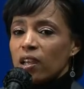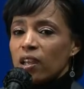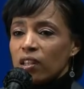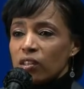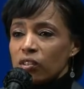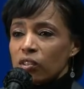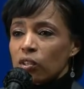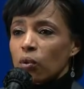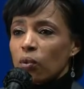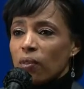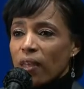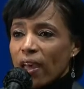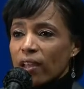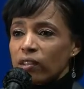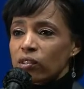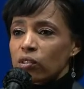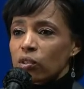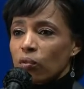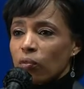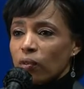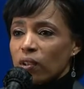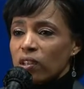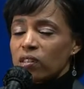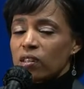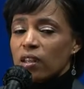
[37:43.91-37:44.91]
And so that's the
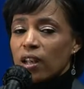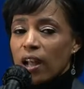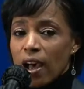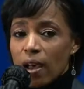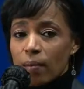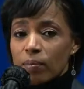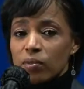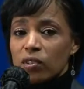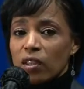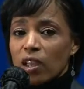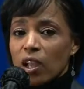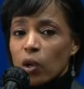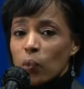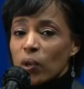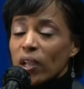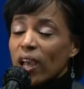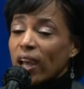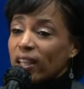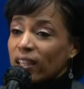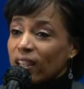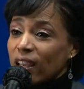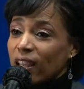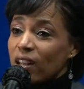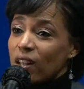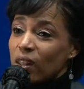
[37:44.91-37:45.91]
reason I'm saying we got to
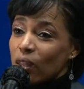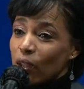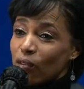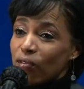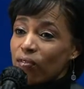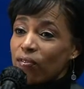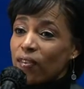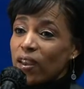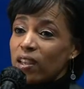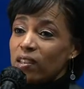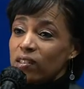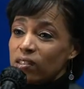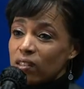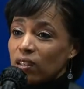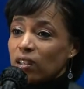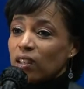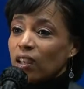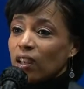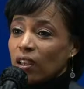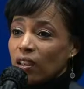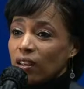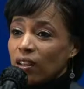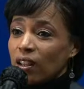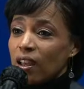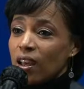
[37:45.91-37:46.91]
get in their face
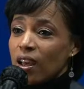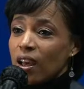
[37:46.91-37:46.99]
again.